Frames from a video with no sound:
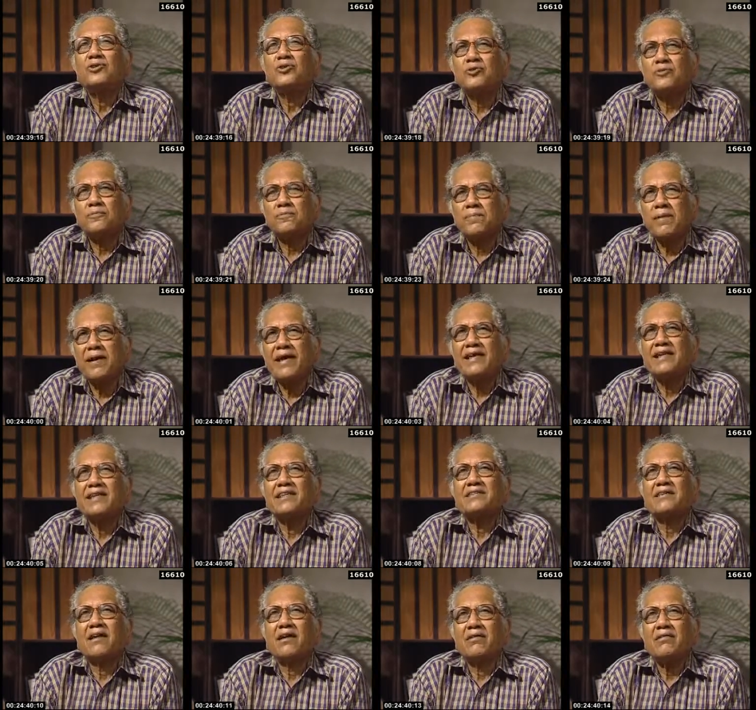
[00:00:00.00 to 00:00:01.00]
should pay
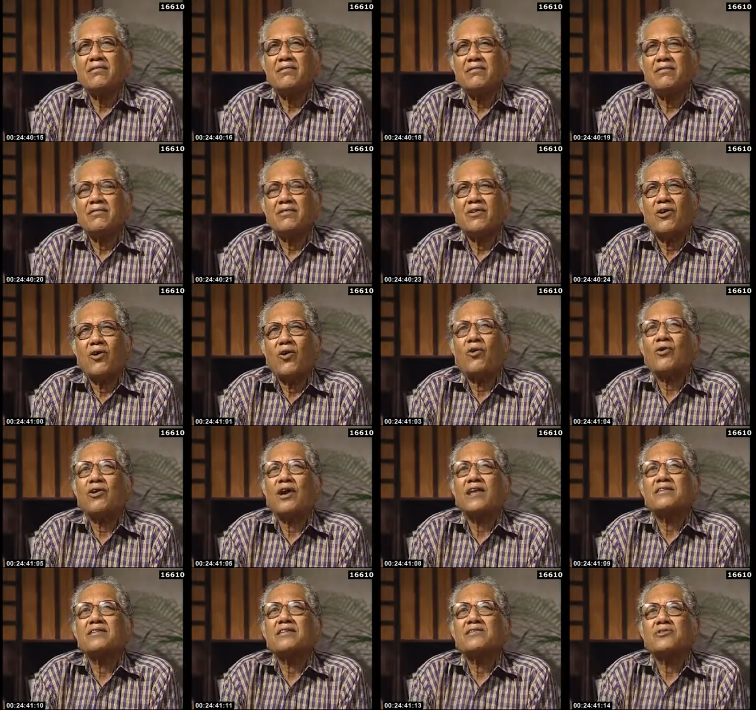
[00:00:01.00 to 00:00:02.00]
little
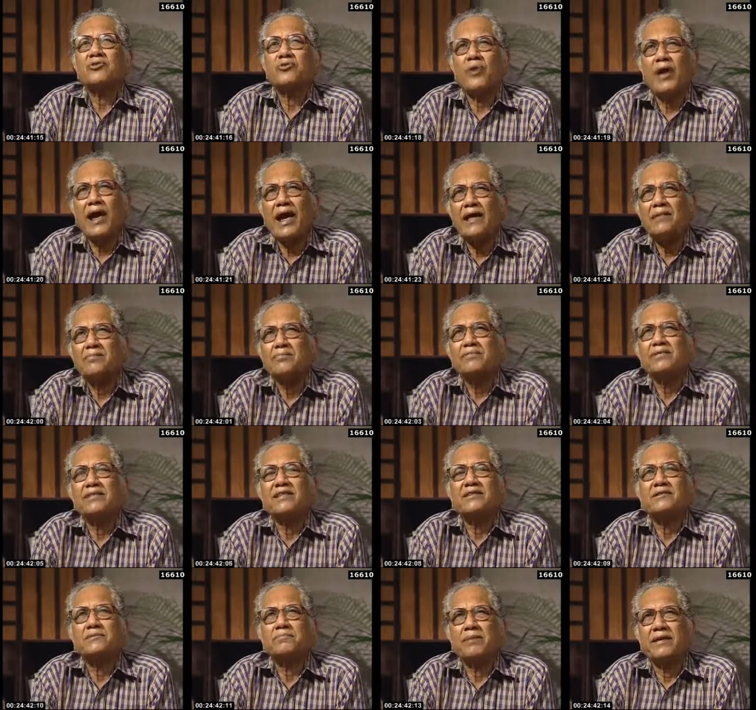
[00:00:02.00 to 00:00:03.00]
or rather to help
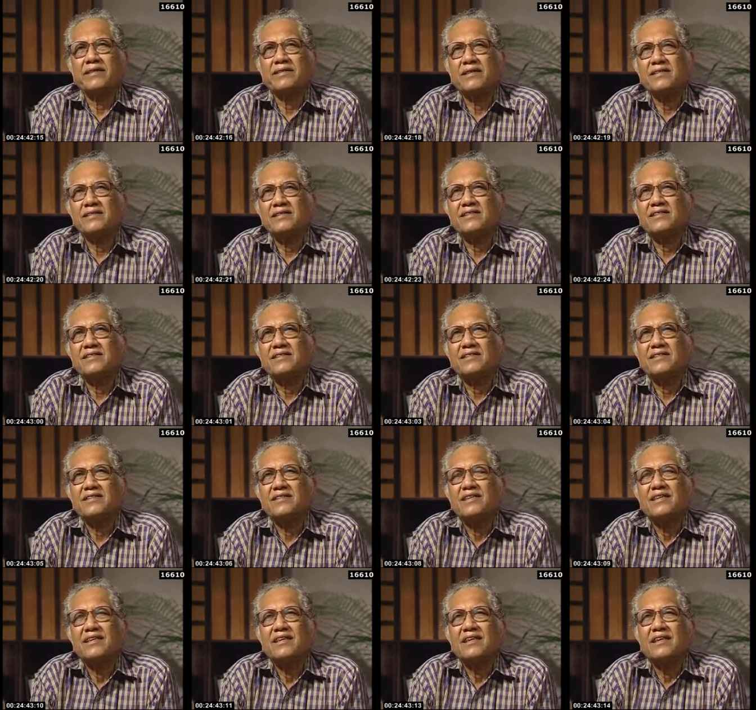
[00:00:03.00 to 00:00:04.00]
these peasants.
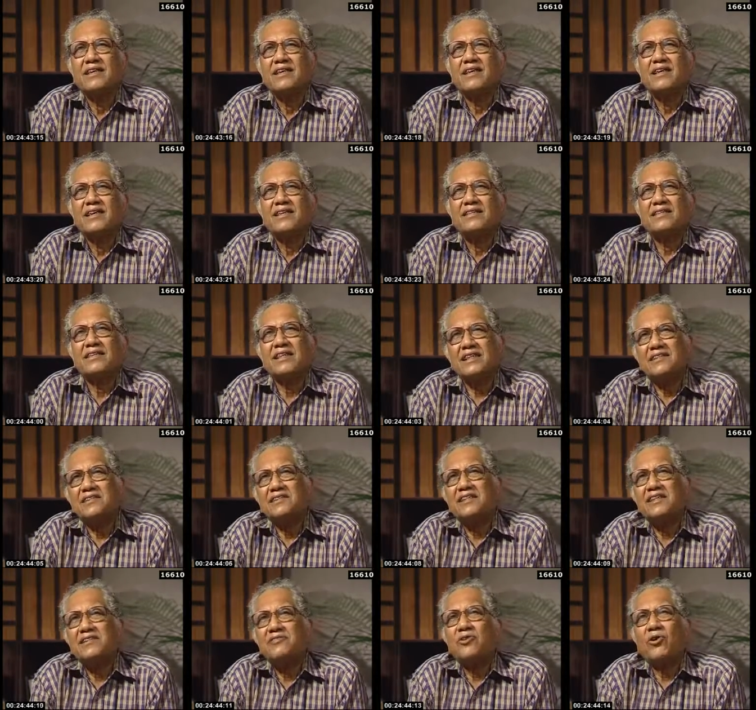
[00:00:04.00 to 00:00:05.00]

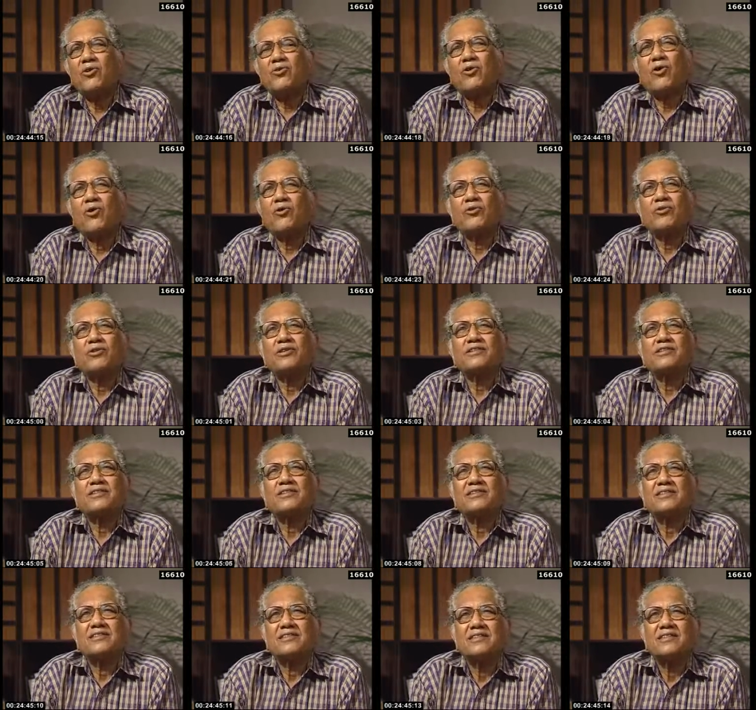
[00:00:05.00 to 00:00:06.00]
This did not
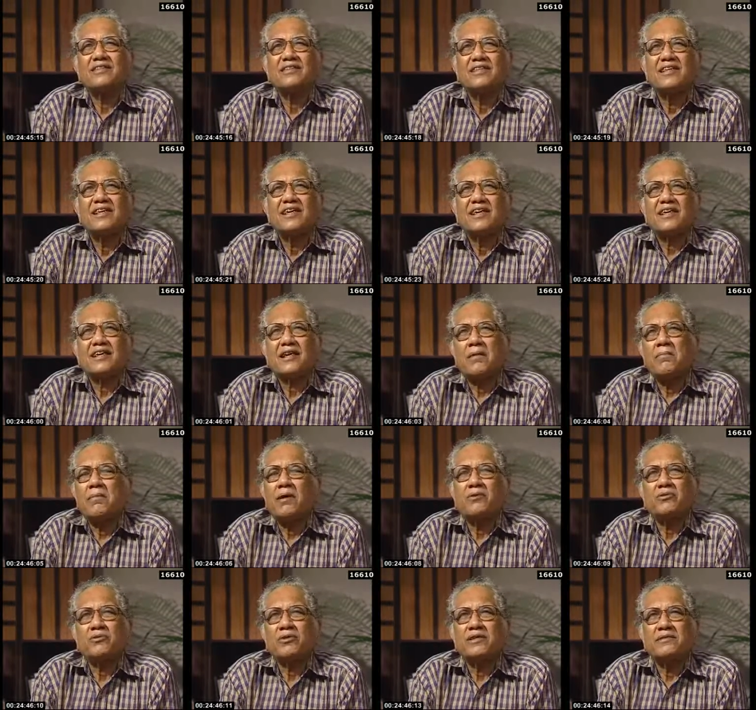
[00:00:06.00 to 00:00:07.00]
always
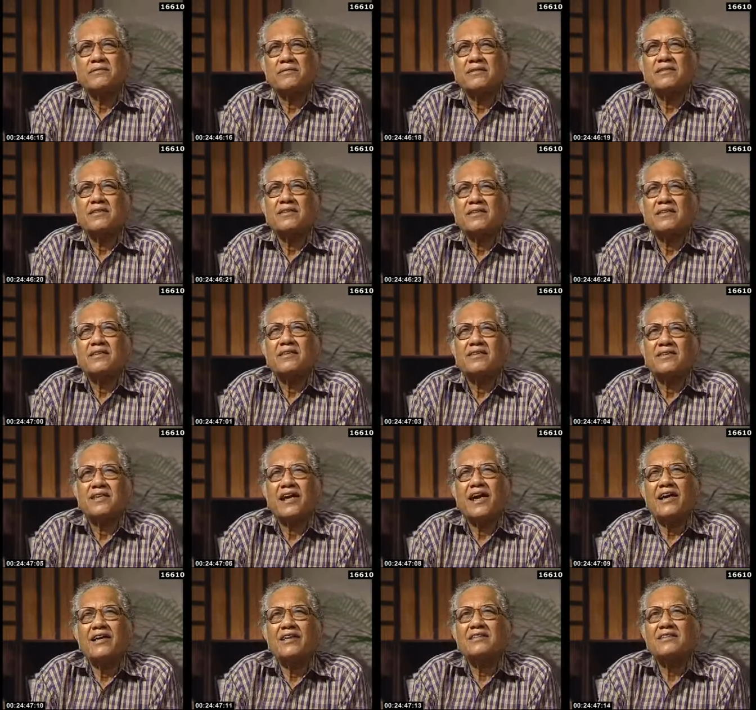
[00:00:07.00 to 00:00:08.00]
come out in
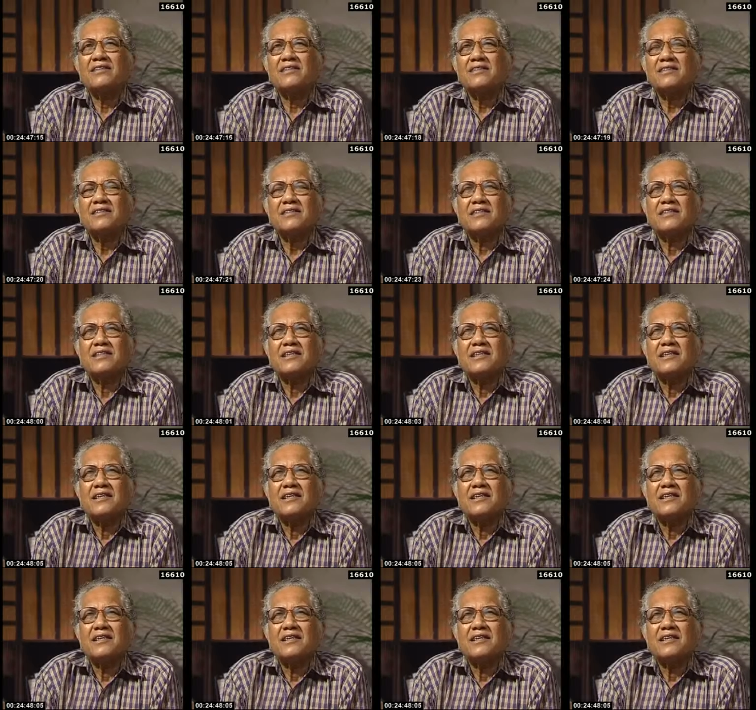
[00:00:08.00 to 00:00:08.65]
reality.